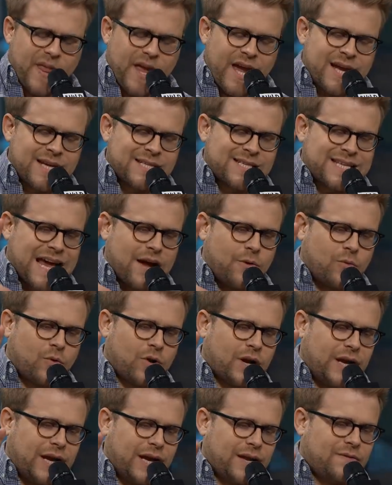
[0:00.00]
is that
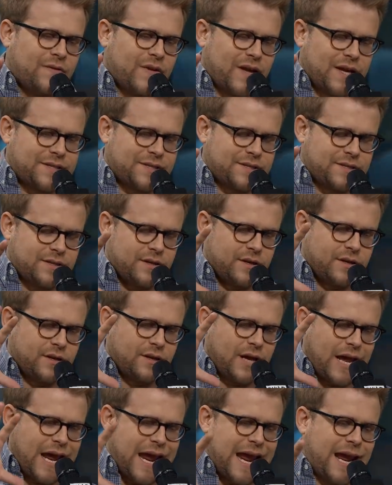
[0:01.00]
we're in this
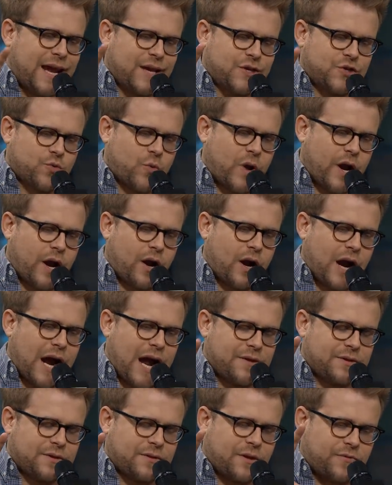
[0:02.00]
age where
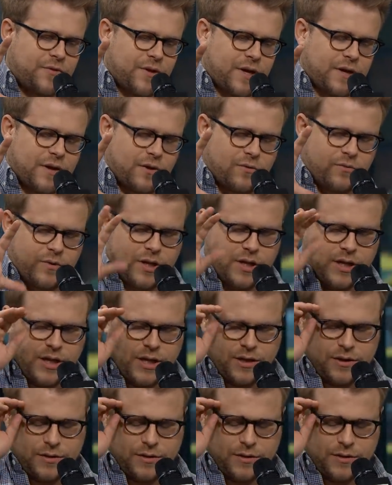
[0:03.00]
I think the thing that really